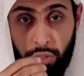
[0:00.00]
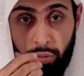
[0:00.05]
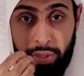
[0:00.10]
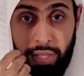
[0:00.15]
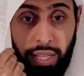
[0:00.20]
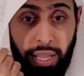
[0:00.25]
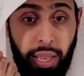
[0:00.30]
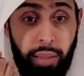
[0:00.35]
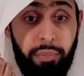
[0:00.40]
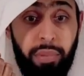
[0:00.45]
And we
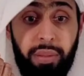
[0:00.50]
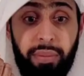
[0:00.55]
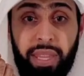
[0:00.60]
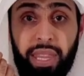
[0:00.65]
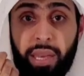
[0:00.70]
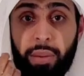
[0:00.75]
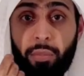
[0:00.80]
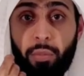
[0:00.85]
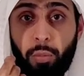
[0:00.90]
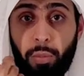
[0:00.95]
said the Hanbali
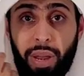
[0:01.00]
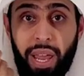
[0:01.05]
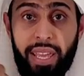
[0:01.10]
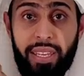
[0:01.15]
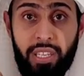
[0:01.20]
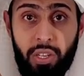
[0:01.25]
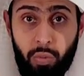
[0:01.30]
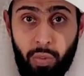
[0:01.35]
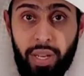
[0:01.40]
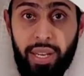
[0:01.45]
madhab,
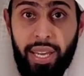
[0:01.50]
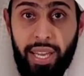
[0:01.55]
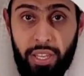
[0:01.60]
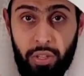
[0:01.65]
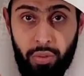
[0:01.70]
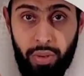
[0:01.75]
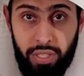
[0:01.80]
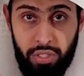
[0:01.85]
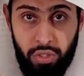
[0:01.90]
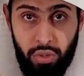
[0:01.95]
blind in one eye,
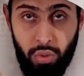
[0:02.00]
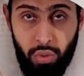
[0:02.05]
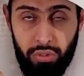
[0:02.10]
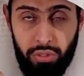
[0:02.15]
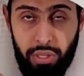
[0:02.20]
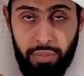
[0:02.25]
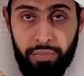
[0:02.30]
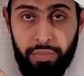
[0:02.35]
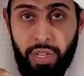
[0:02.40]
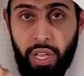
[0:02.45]
you can
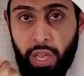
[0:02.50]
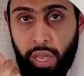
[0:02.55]
slaughter.